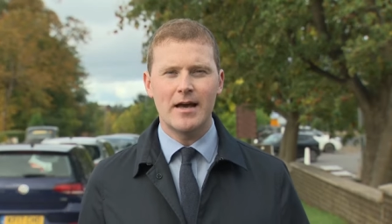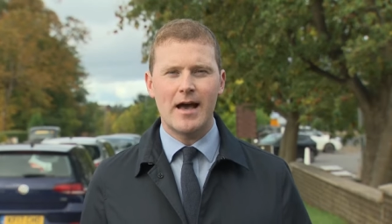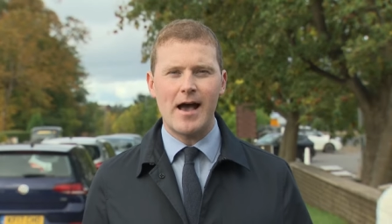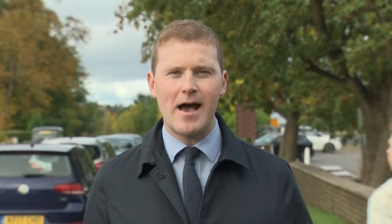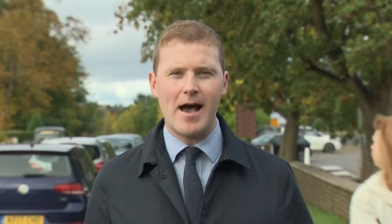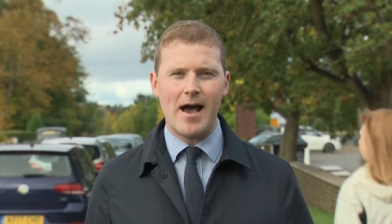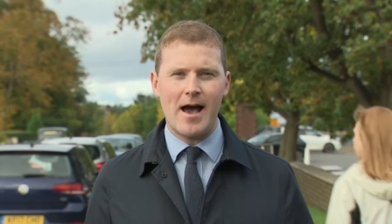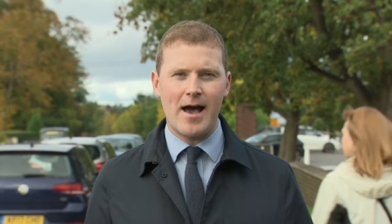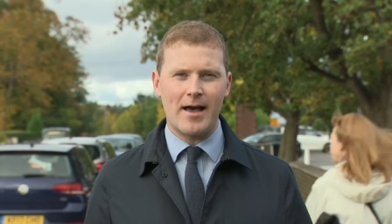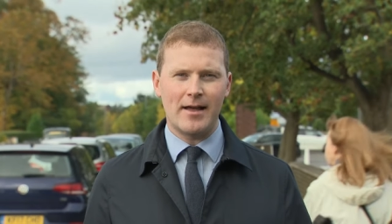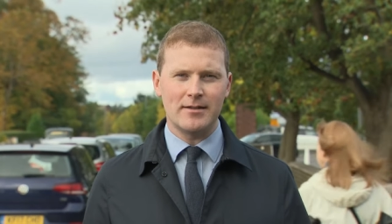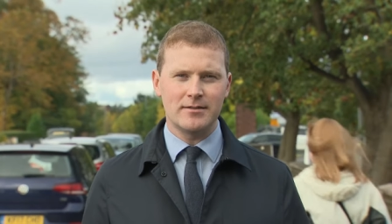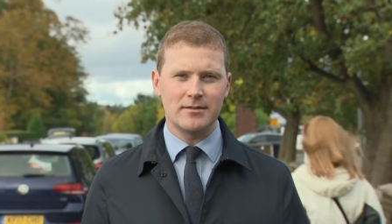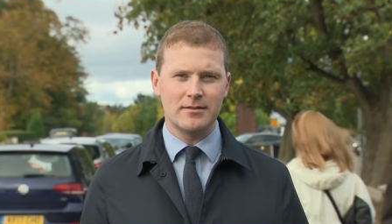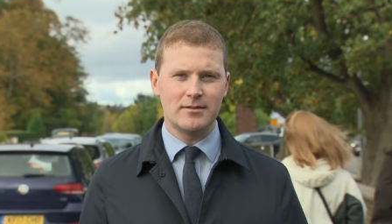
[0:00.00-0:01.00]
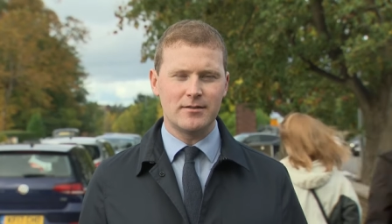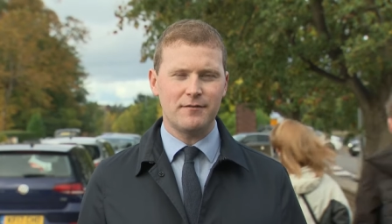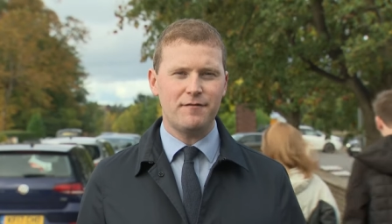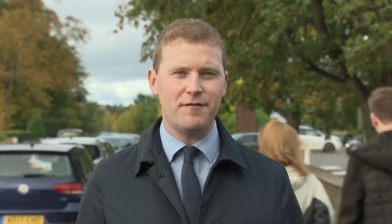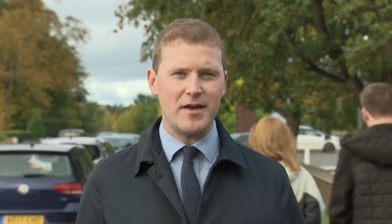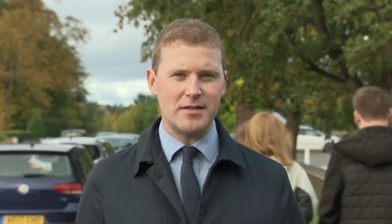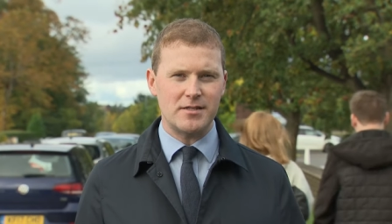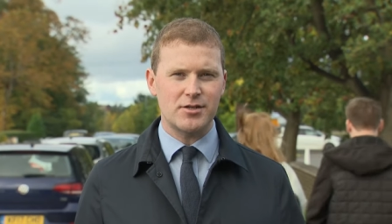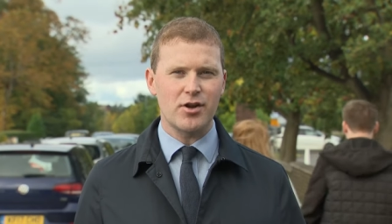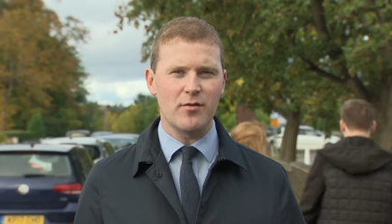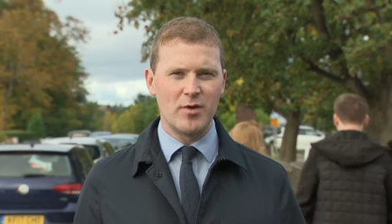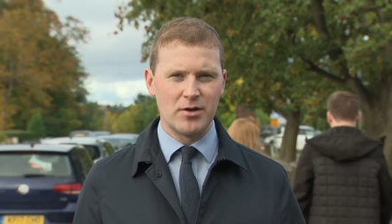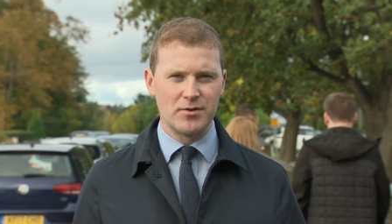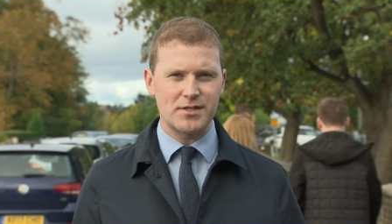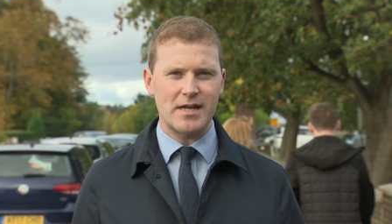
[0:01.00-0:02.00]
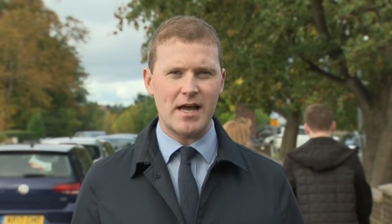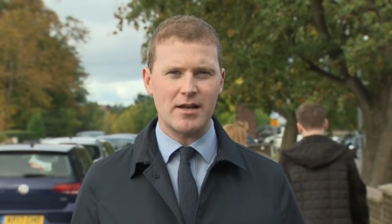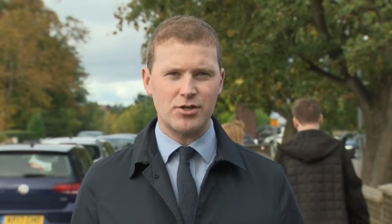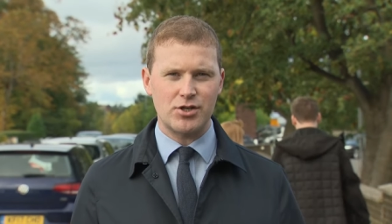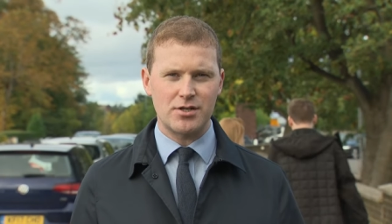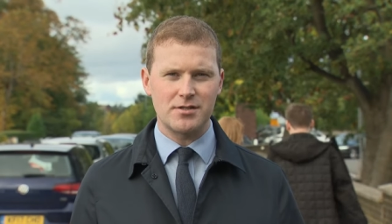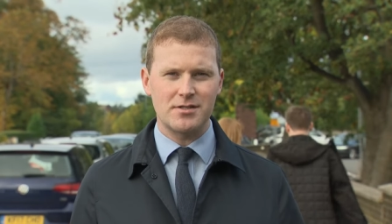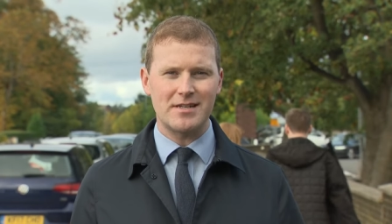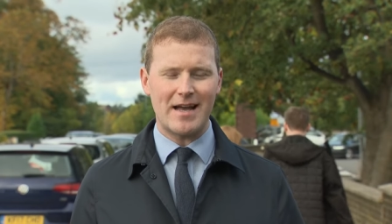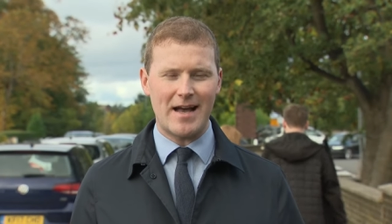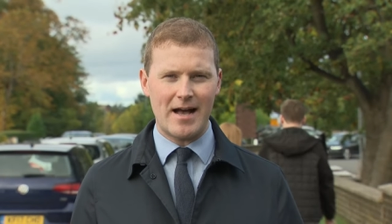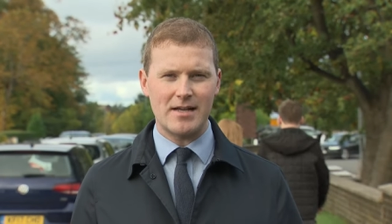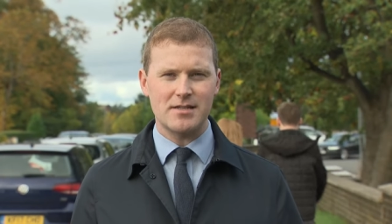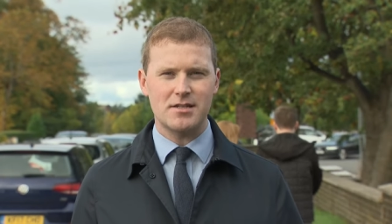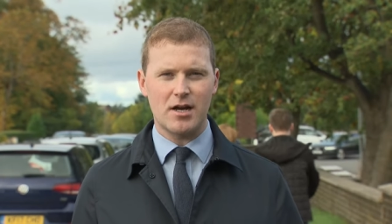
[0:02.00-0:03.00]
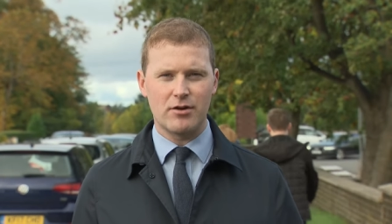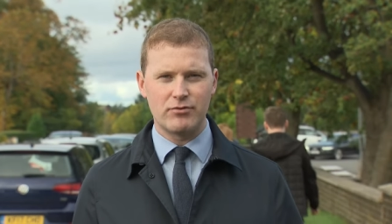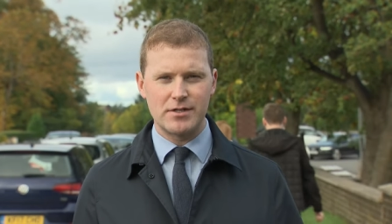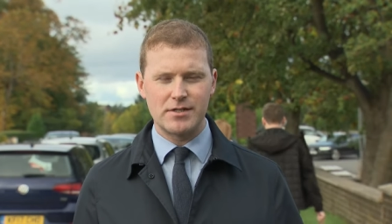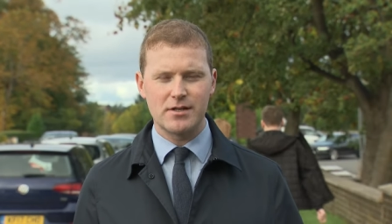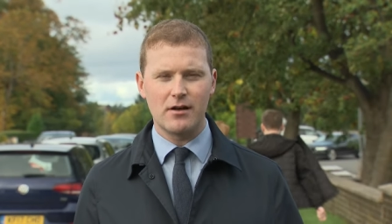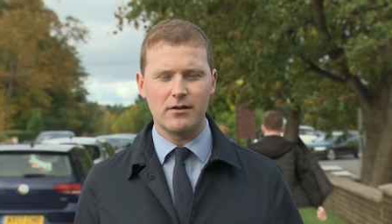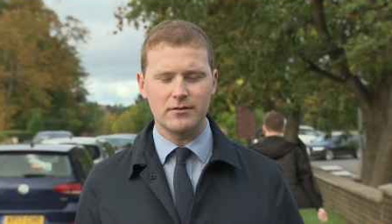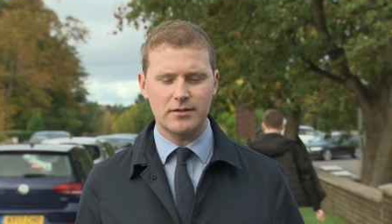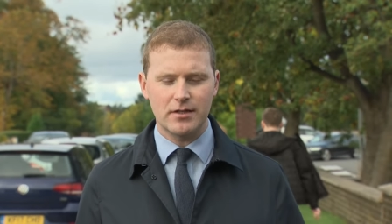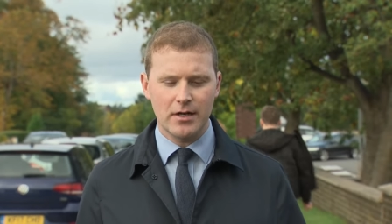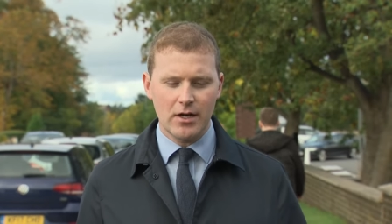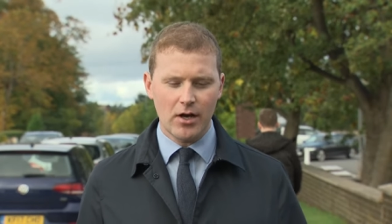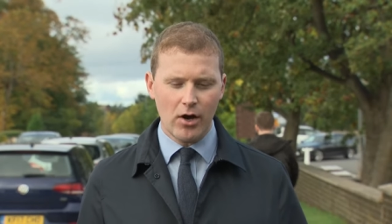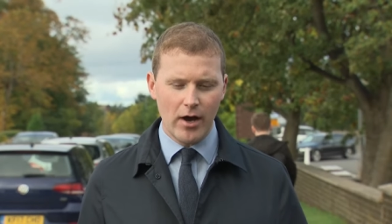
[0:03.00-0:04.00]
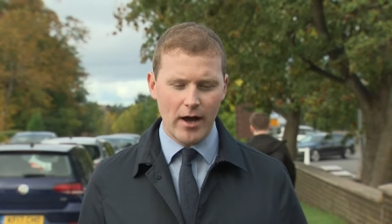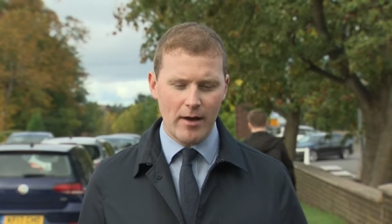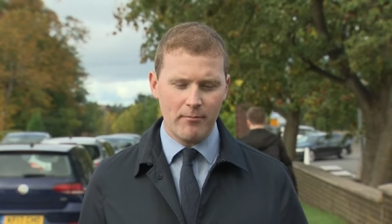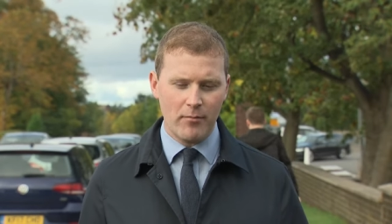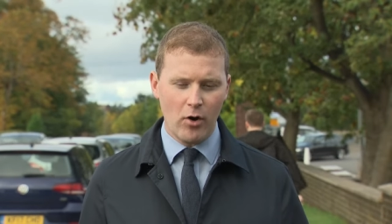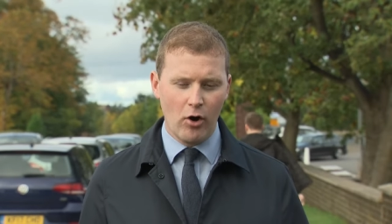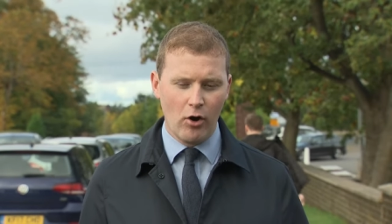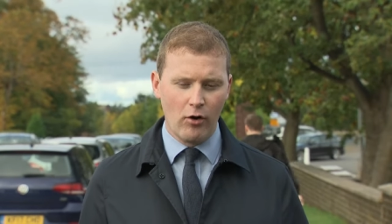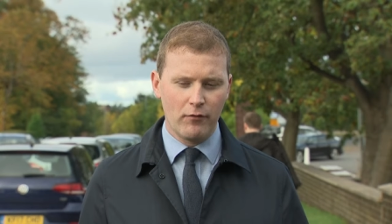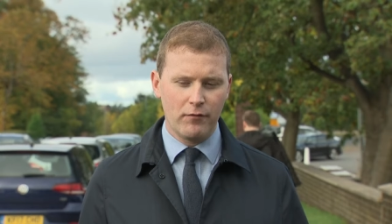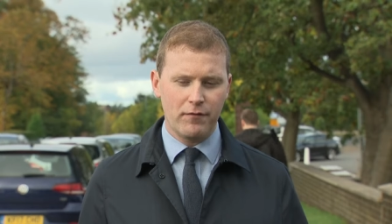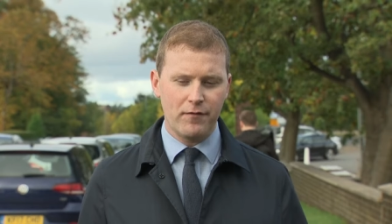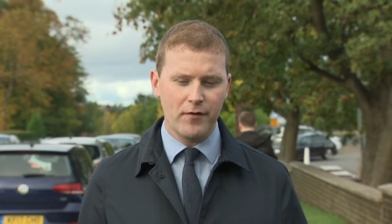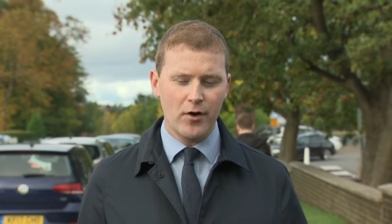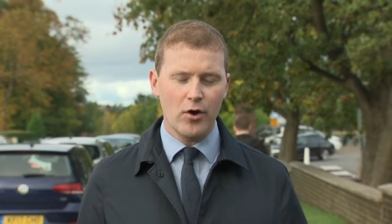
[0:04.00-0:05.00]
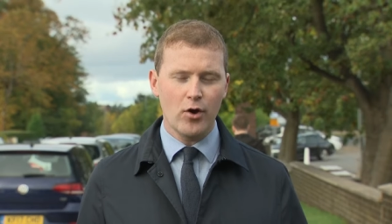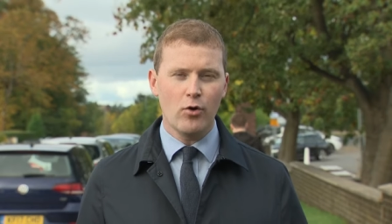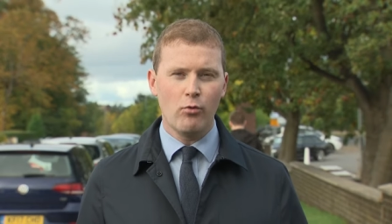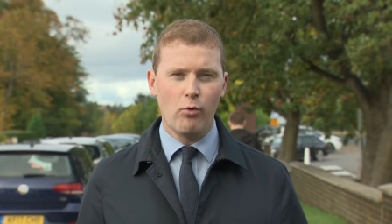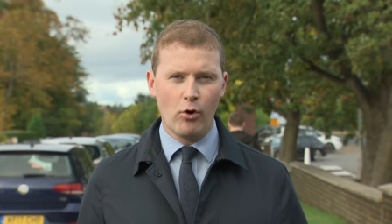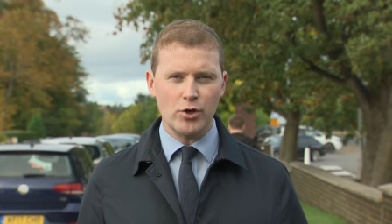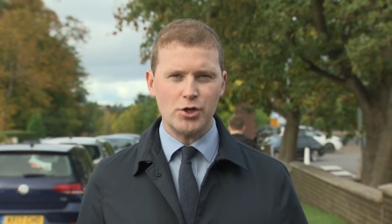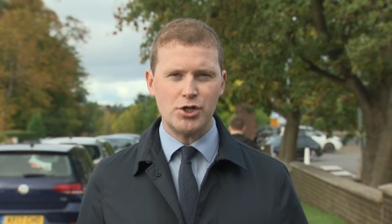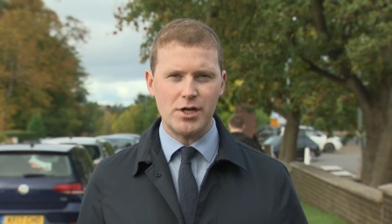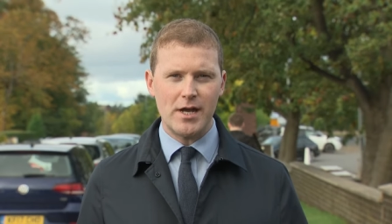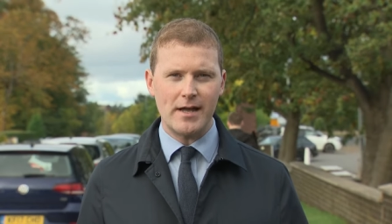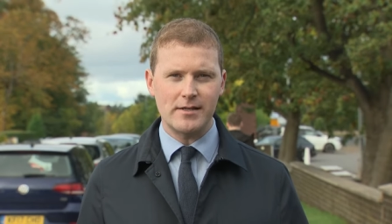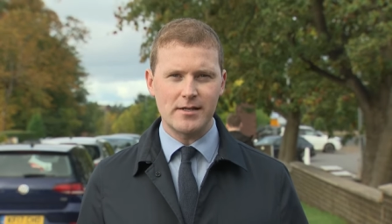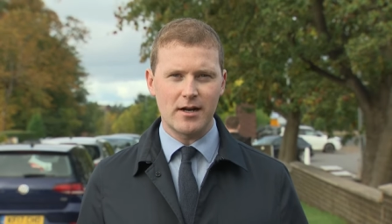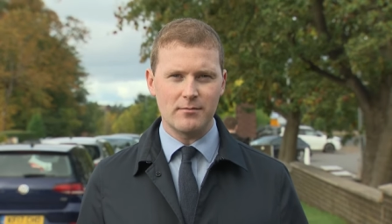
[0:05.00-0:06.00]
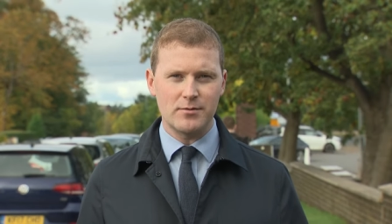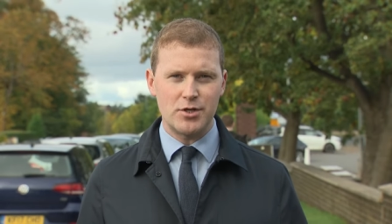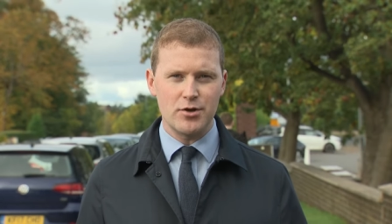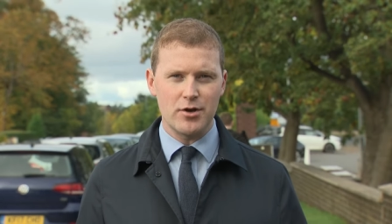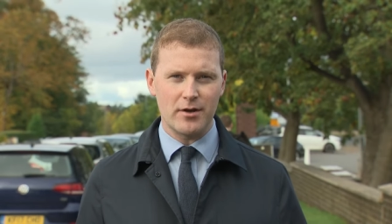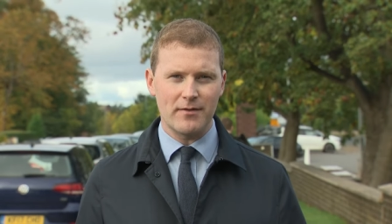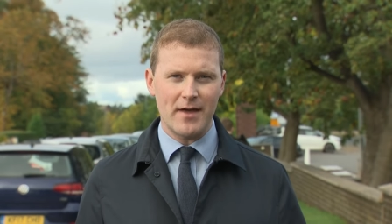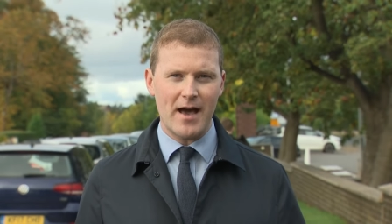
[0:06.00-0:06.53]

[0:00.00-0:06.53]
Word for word: uh, and faced criminal sanctions as a result um, of what she ended up doing.